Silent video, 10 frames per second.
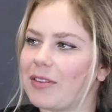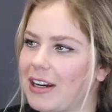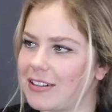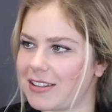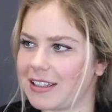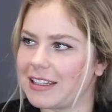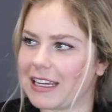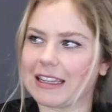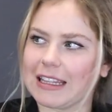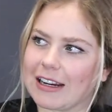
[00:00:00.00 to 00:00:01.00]
Very interesting
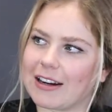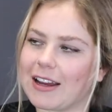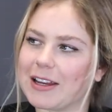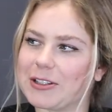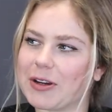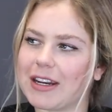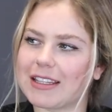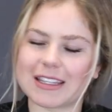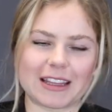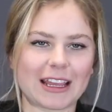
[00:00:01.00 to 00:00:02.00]
take there.
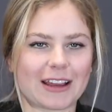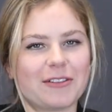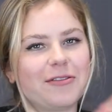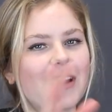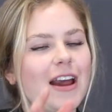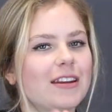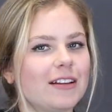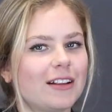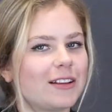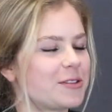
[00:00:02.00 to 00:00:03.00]
Joannes, and like a
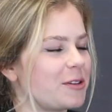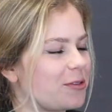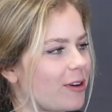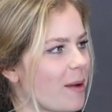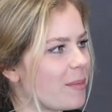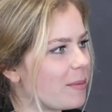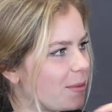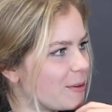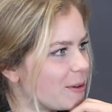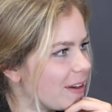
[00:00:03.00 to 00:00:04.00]
final sort of wrap up
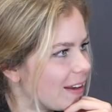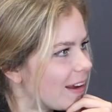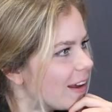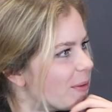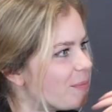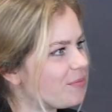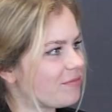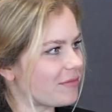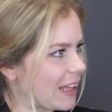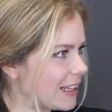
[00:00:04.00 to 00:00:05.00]
thought,
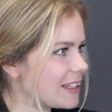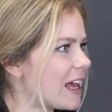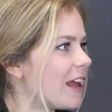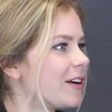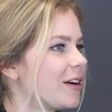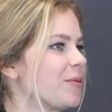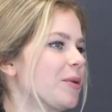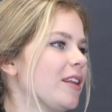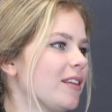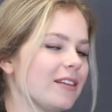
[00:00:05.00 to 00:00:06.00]
Alexander,
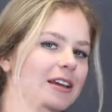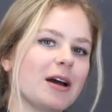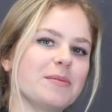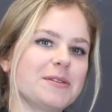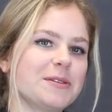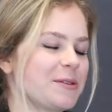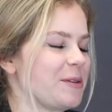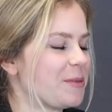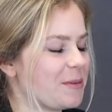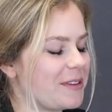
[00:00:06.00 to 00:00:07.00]
when it comes to sort
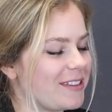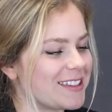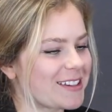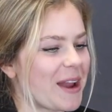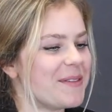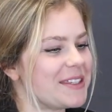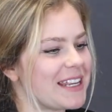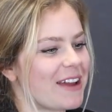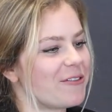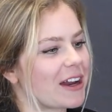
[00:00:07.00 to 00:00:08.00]
of what we've described
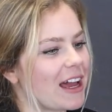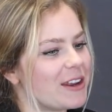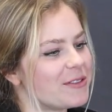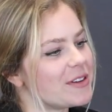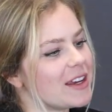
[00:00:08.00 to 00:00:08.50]
today, what kind of,